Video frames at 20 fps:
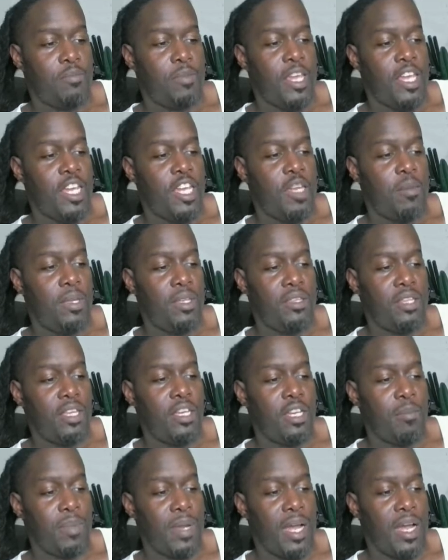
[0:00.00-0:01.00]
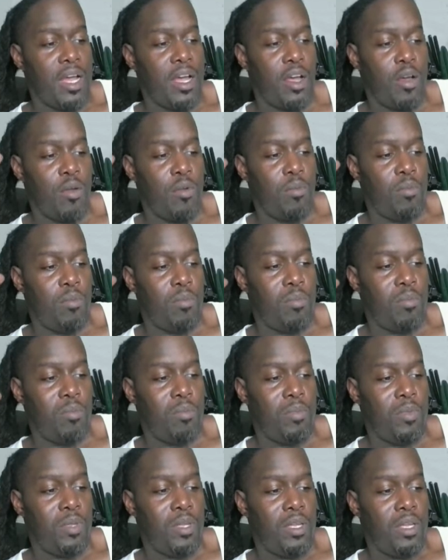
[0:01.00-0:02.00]
And it's making me think about
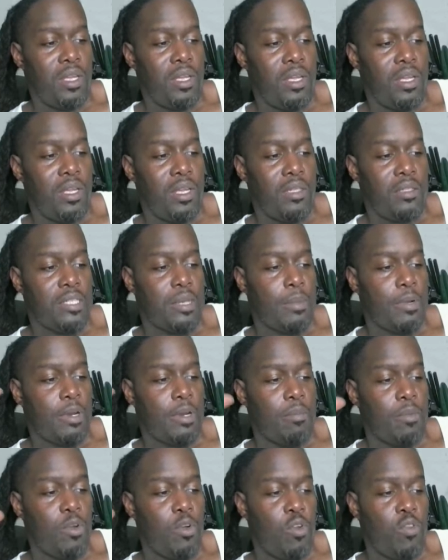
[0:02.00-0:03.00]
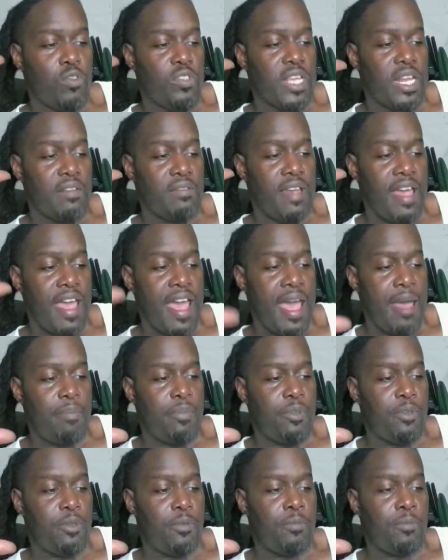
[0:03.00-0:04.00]
some of the moves that have
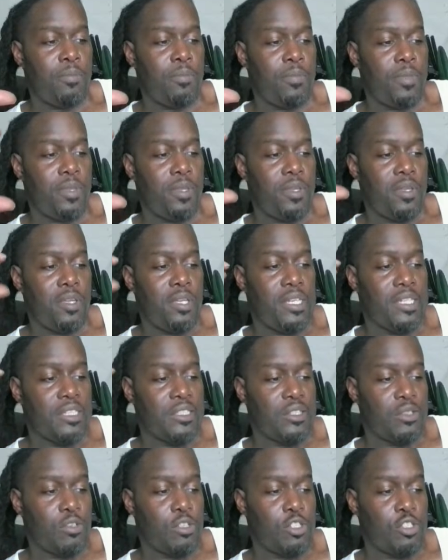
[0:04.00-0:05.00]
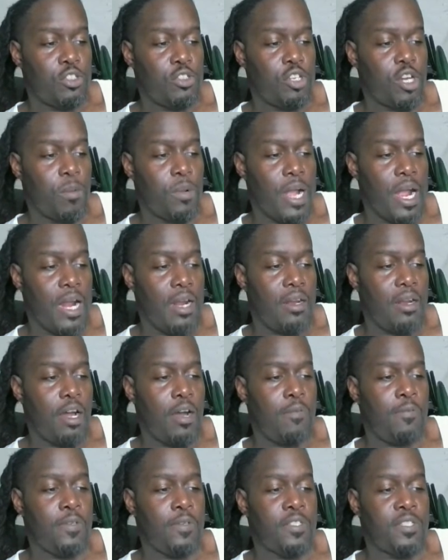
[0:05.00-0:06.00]
happened as soon as Trump
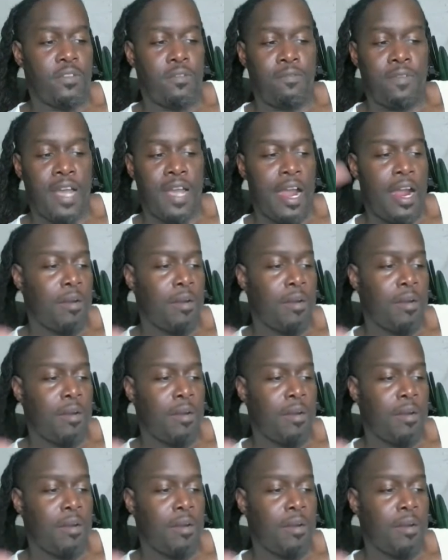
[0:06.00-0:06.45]
got in office.